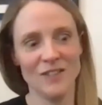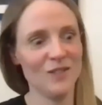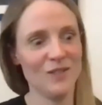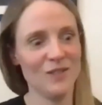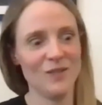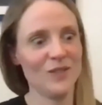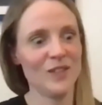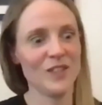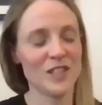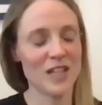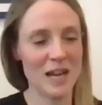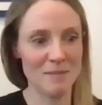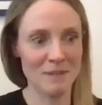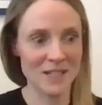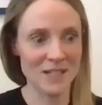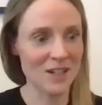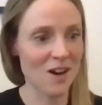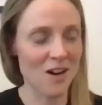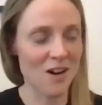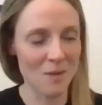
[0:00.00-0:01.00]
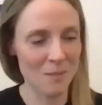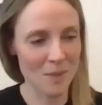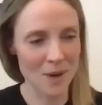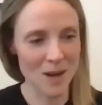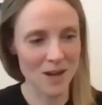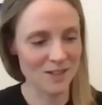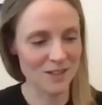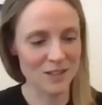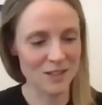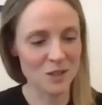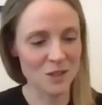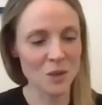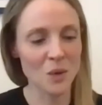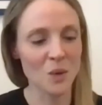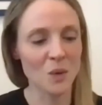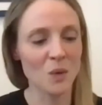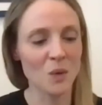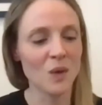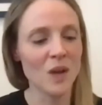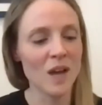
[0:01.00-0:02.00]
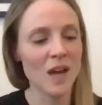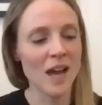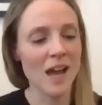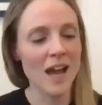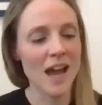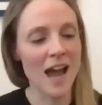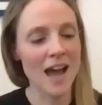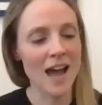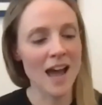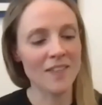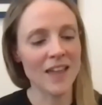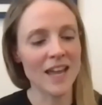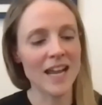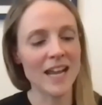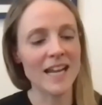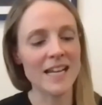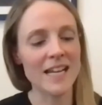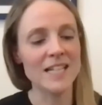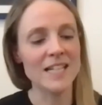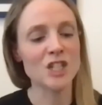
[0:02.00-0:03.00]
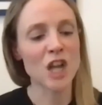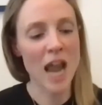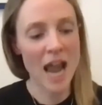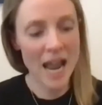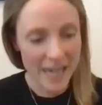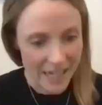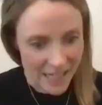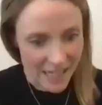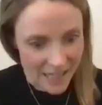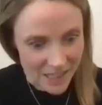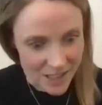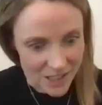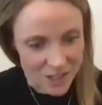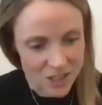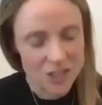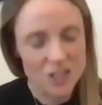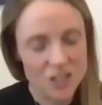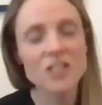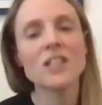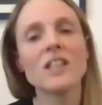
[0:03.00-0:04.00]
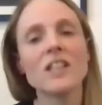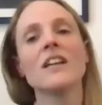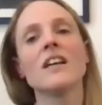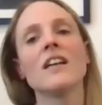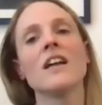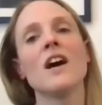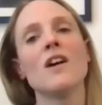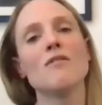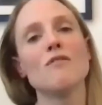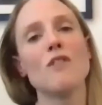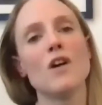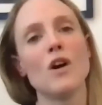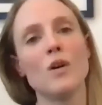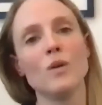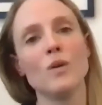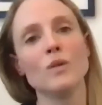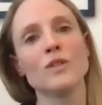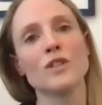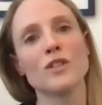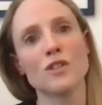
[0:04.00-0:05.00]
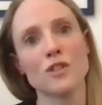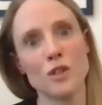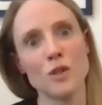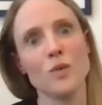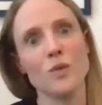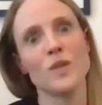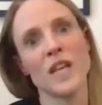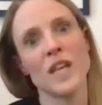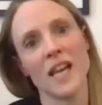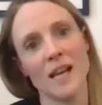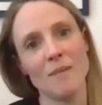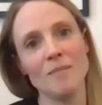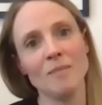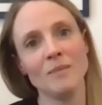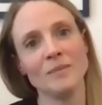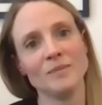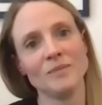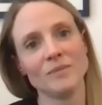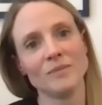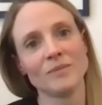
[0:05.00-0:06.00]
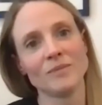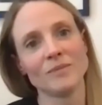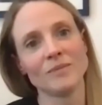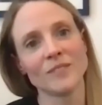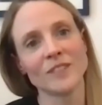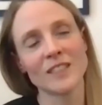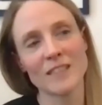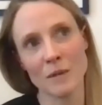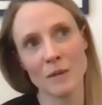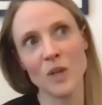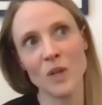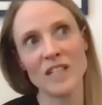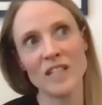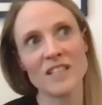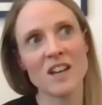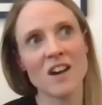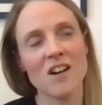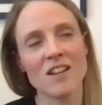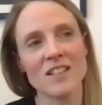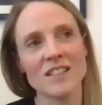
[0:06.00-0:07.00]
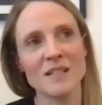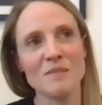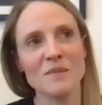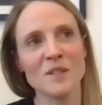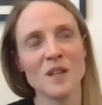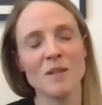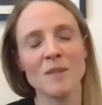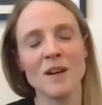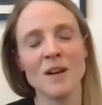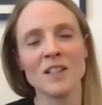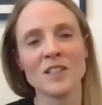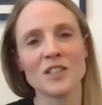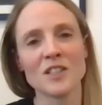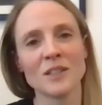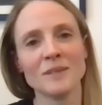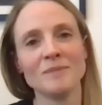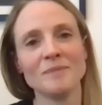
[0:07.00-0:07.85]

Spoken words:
the Jamie Tart person at all, and they changed a role to suit him because they wanted to cast him so much.